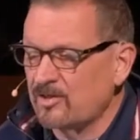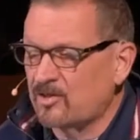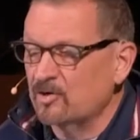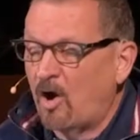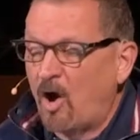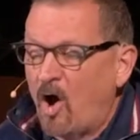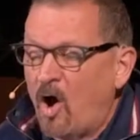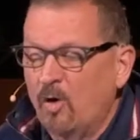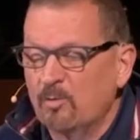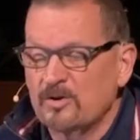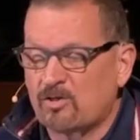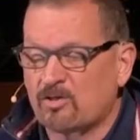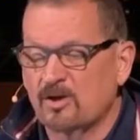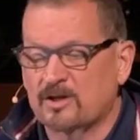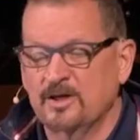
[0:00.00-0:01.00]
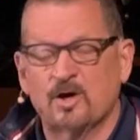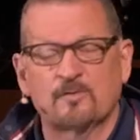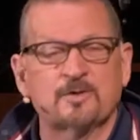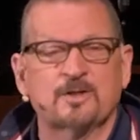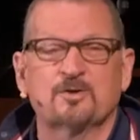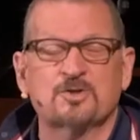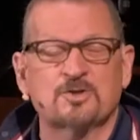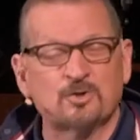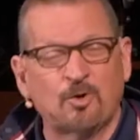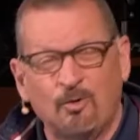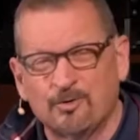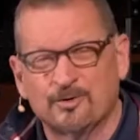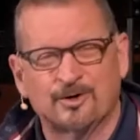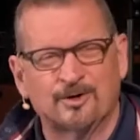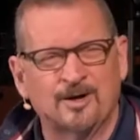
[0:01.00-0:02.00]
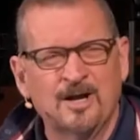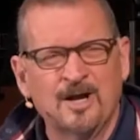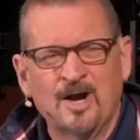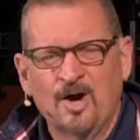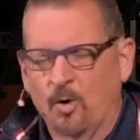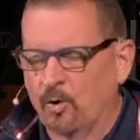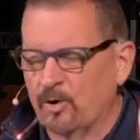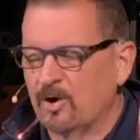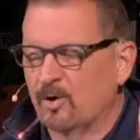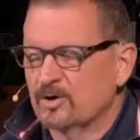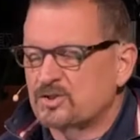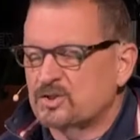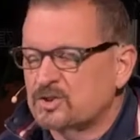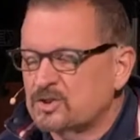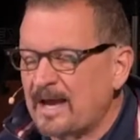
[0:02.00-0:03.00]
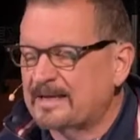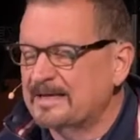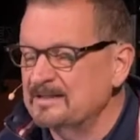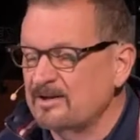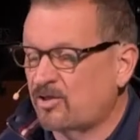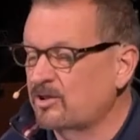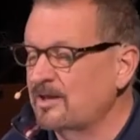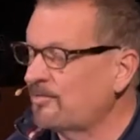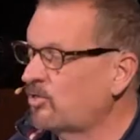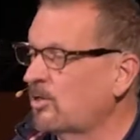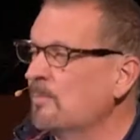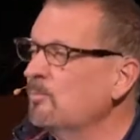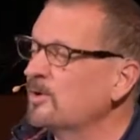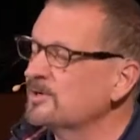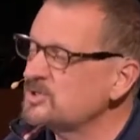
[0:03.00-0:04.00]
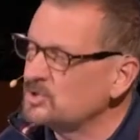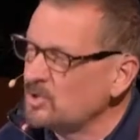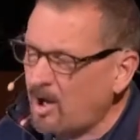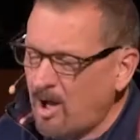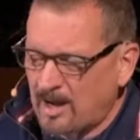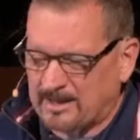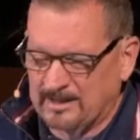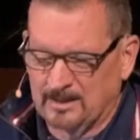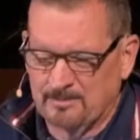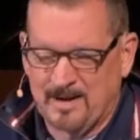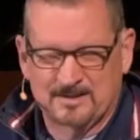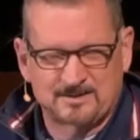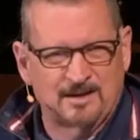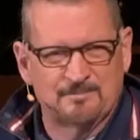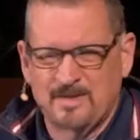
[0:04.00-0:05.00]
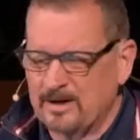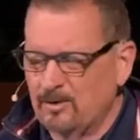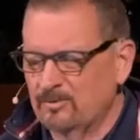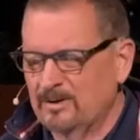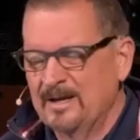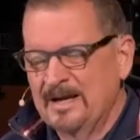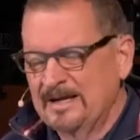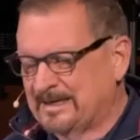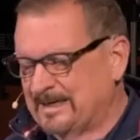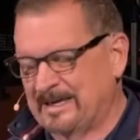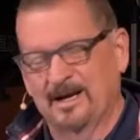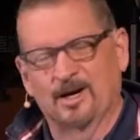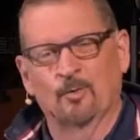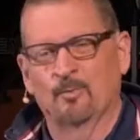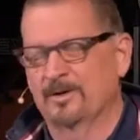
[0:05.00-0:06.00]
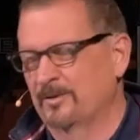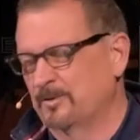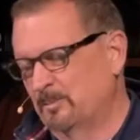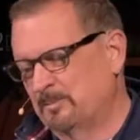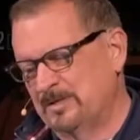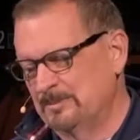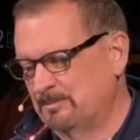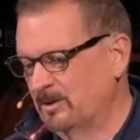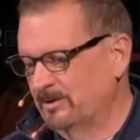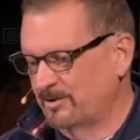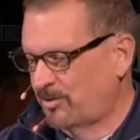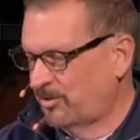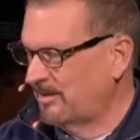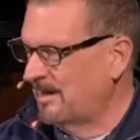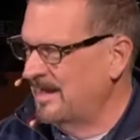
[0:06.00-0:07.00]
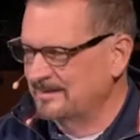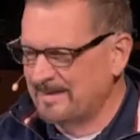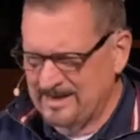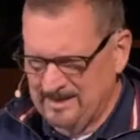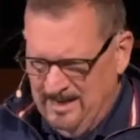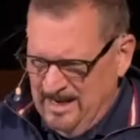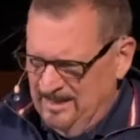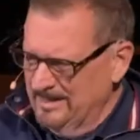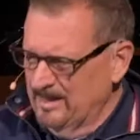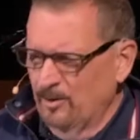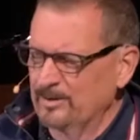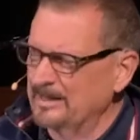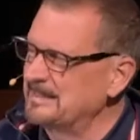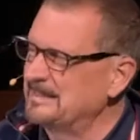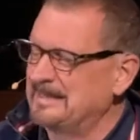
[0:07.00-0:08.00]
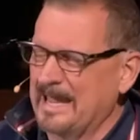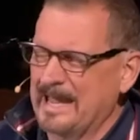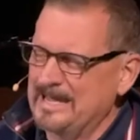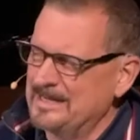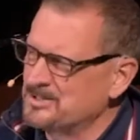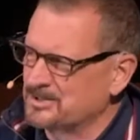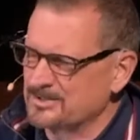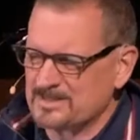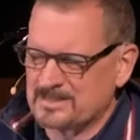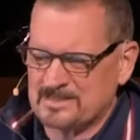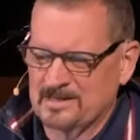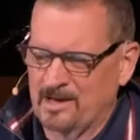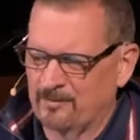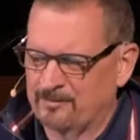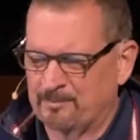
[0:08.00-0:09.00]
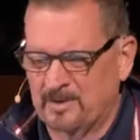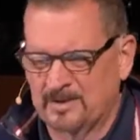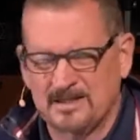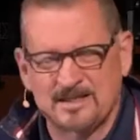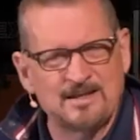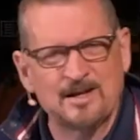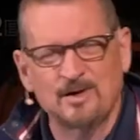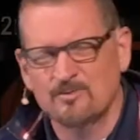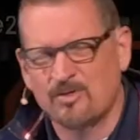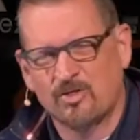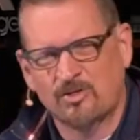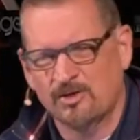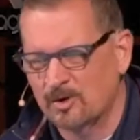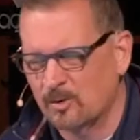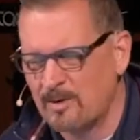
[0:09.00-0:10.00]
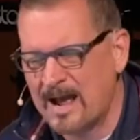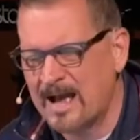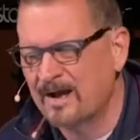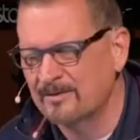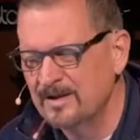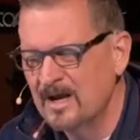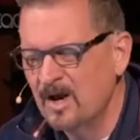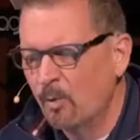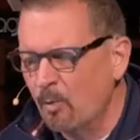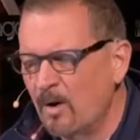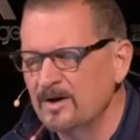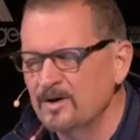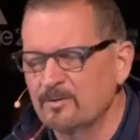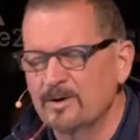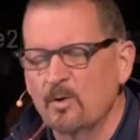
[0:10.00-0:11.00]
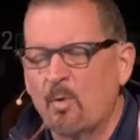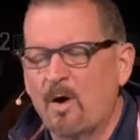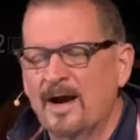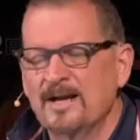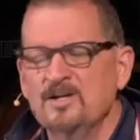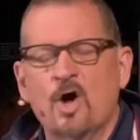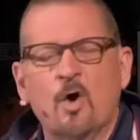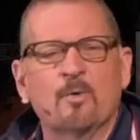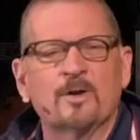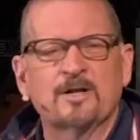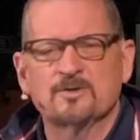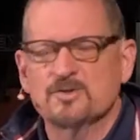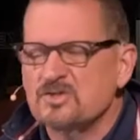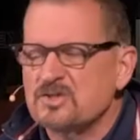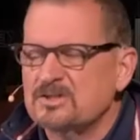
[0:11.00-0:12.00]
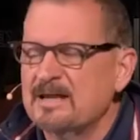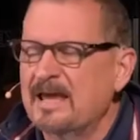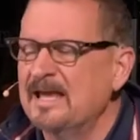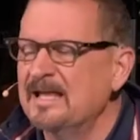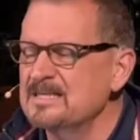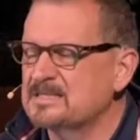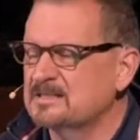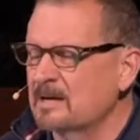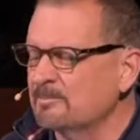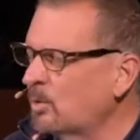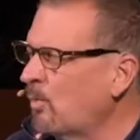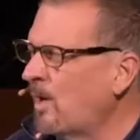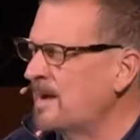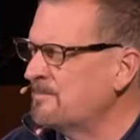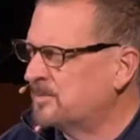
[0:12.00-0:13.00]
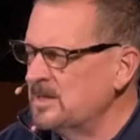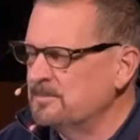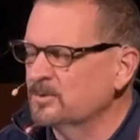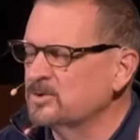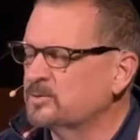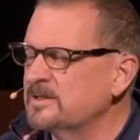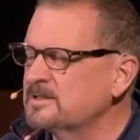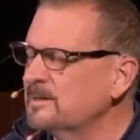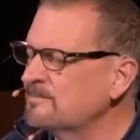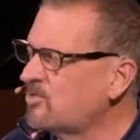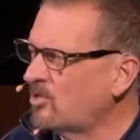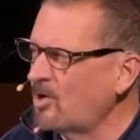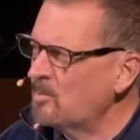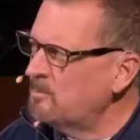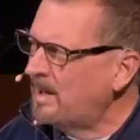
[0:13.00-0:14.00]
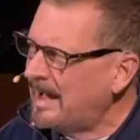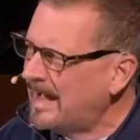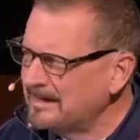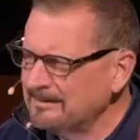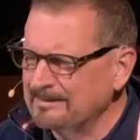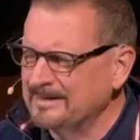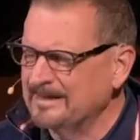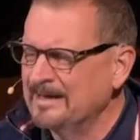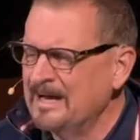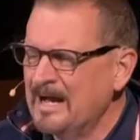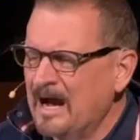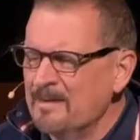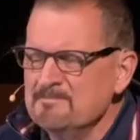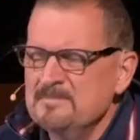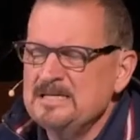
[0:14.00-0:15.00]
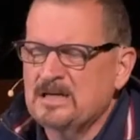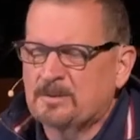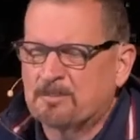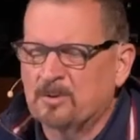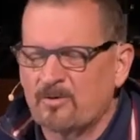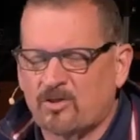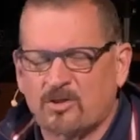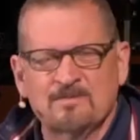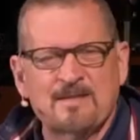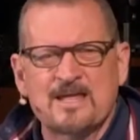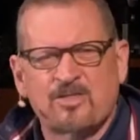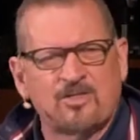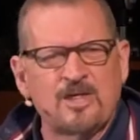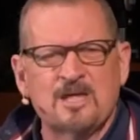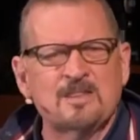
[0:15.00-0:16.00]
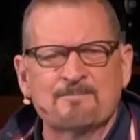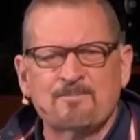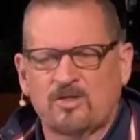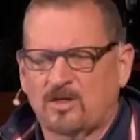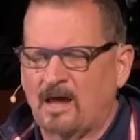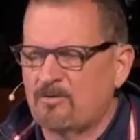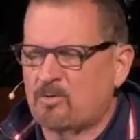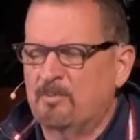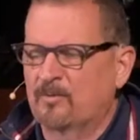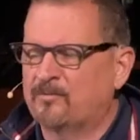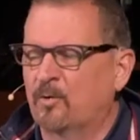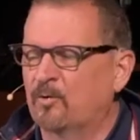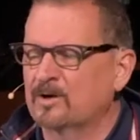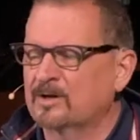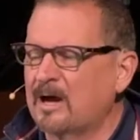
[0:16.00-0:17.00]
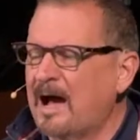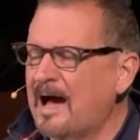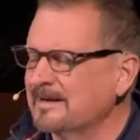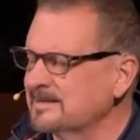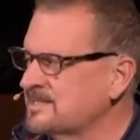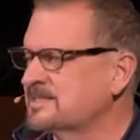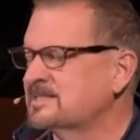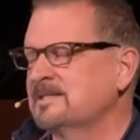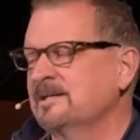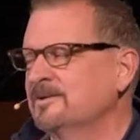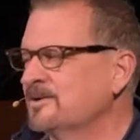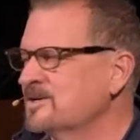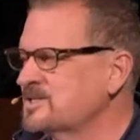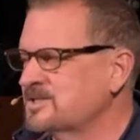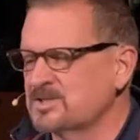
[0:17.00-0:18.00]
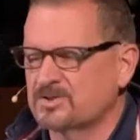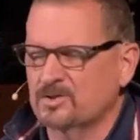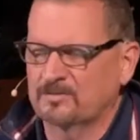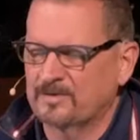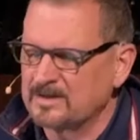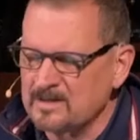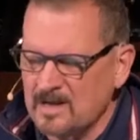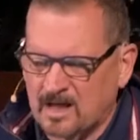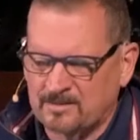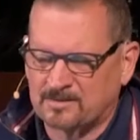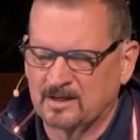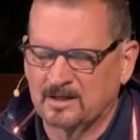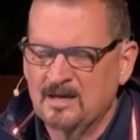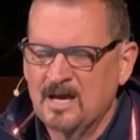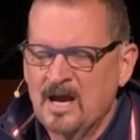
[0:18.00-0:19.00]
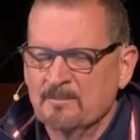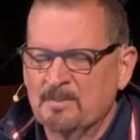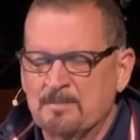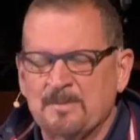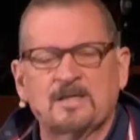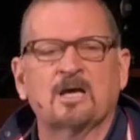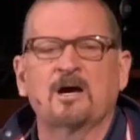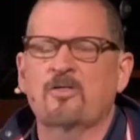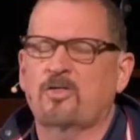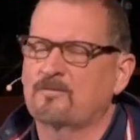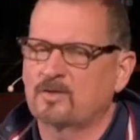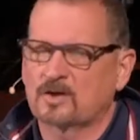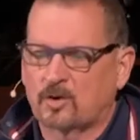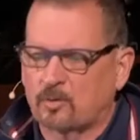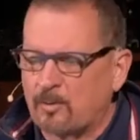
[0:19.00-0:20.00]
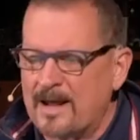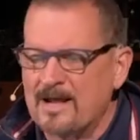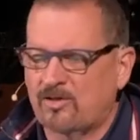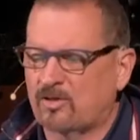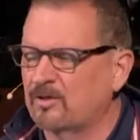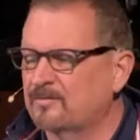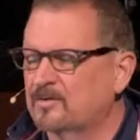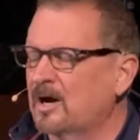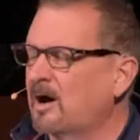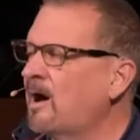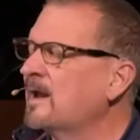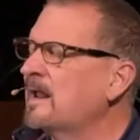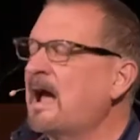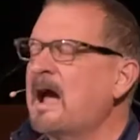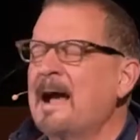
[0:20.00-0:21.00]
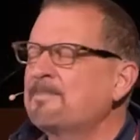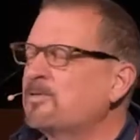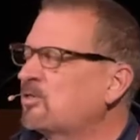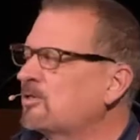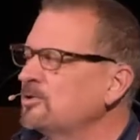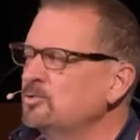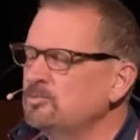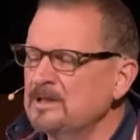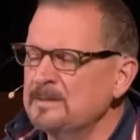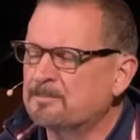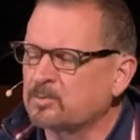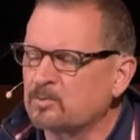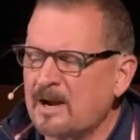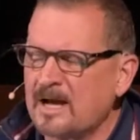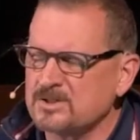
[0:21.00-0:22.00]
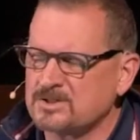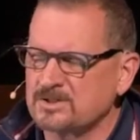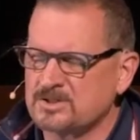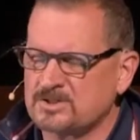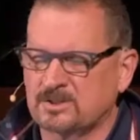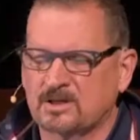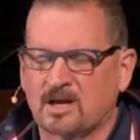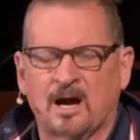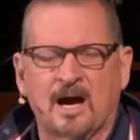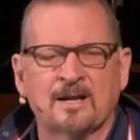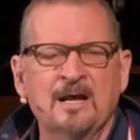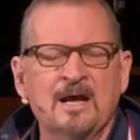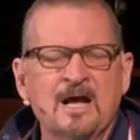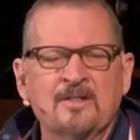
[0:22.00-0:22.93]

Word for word: isn't always looking over their shoulder or, or checking to see if someone is talking about them. They don't care what other people are saying. They, they don't engage in self pity. They don't sit around wondering why no one understands them or why people treat them so badly. A meek person, they see themselves before God as sinners deserving nothing, but because of the grace of God, absolutely precious to God.